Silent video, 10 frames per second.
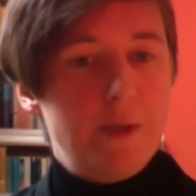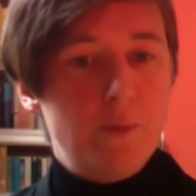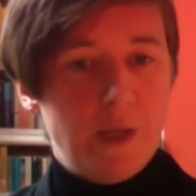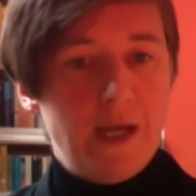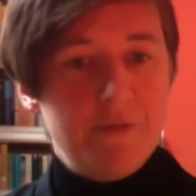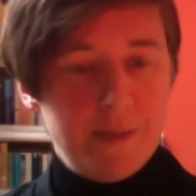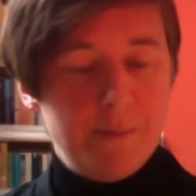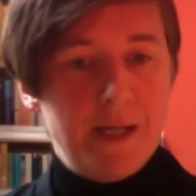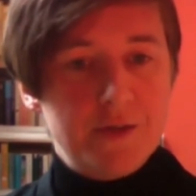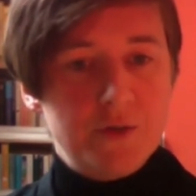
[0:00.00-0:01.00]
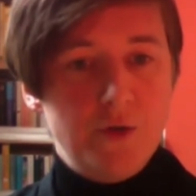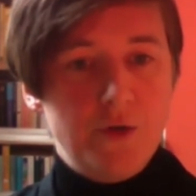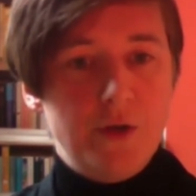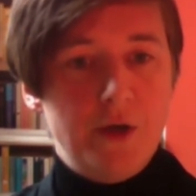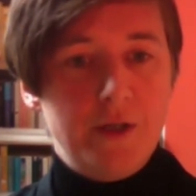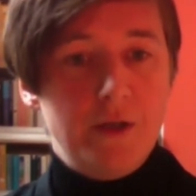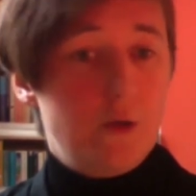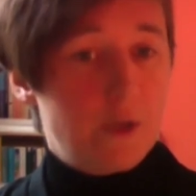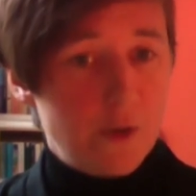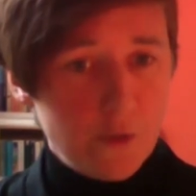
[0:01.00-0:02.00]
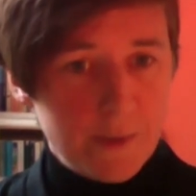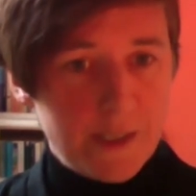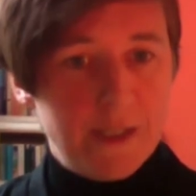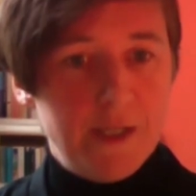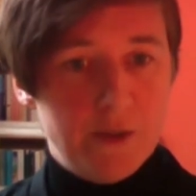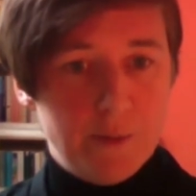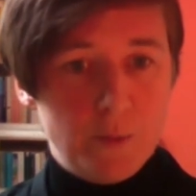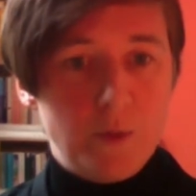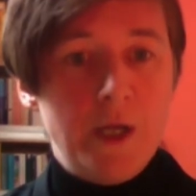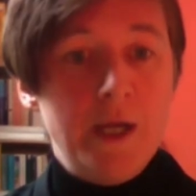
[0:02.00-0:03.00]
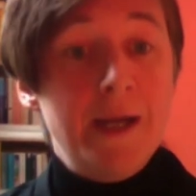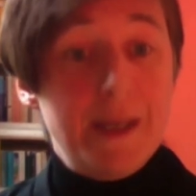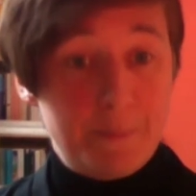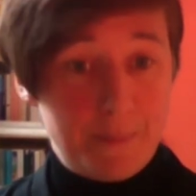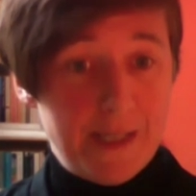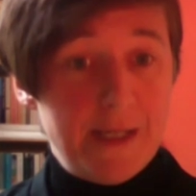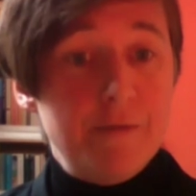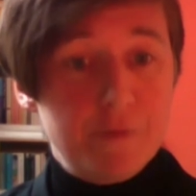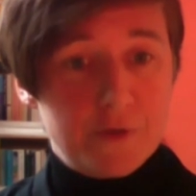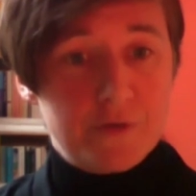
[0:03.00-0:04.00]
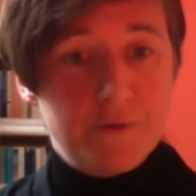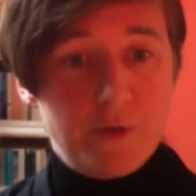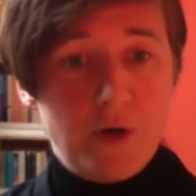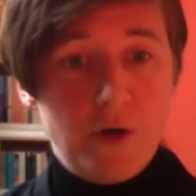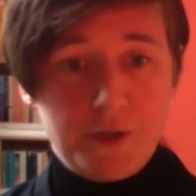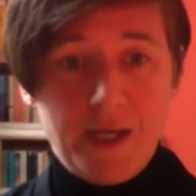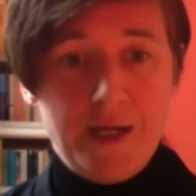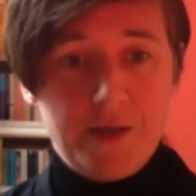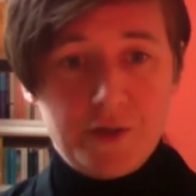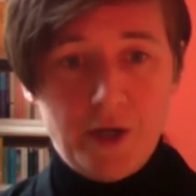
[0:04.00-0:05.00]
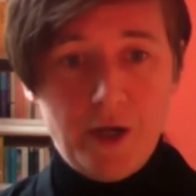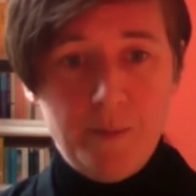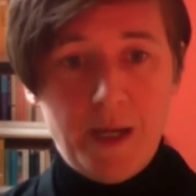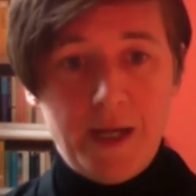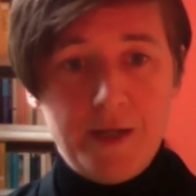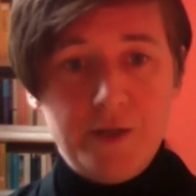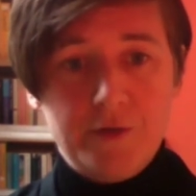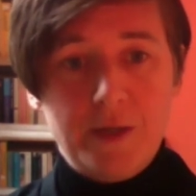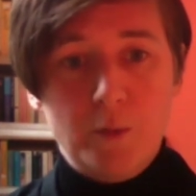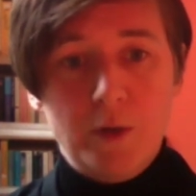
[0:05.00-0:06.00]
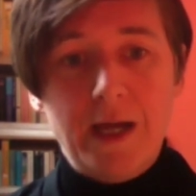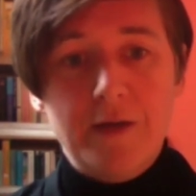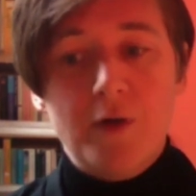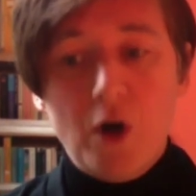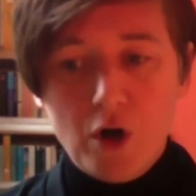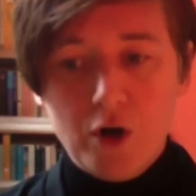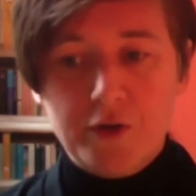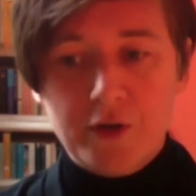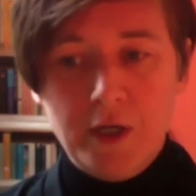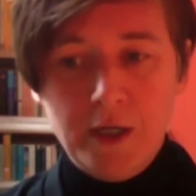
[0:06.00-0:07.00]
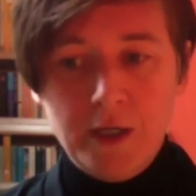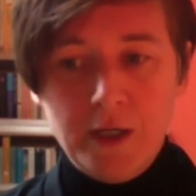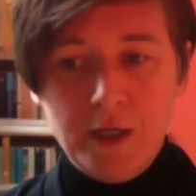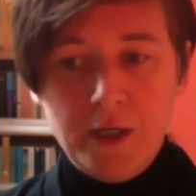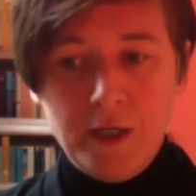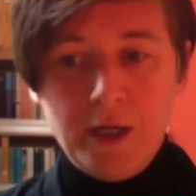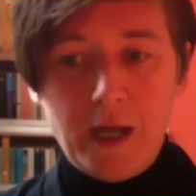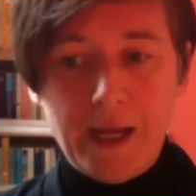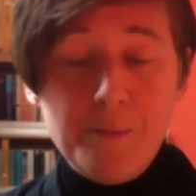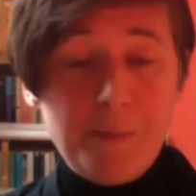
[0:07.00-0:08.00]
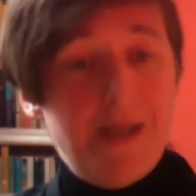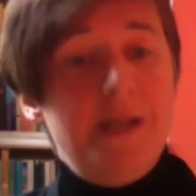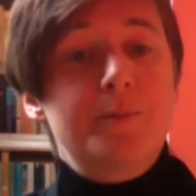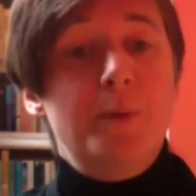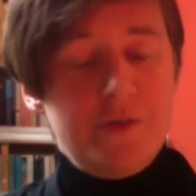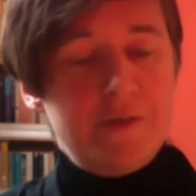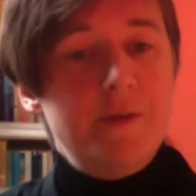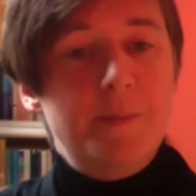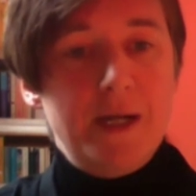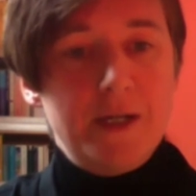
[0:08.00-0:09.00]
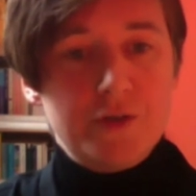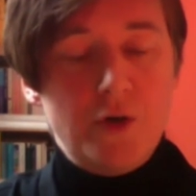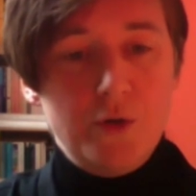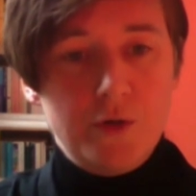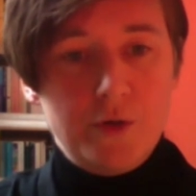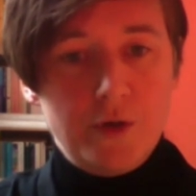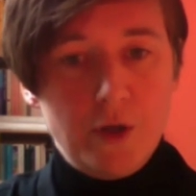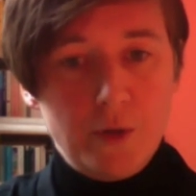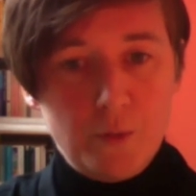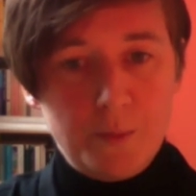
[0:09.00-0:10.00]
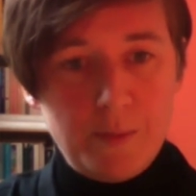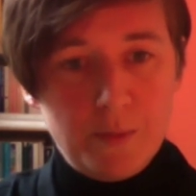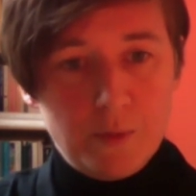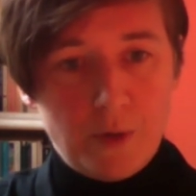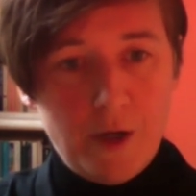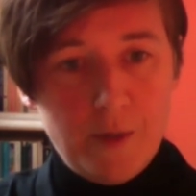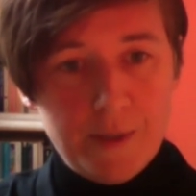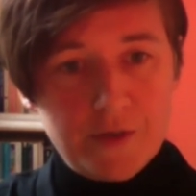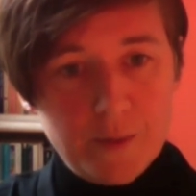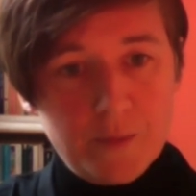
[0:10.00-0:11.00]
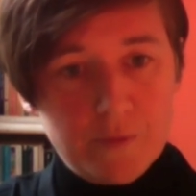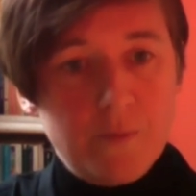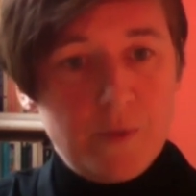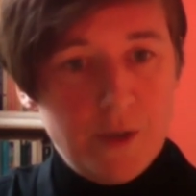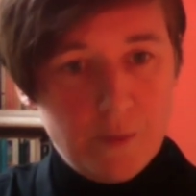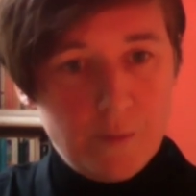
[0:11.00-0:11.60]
have an impact on local economy, you know, it will be an influx of hard cash, and it will have hard impacts, positive impacts on the local people in terms of, you know,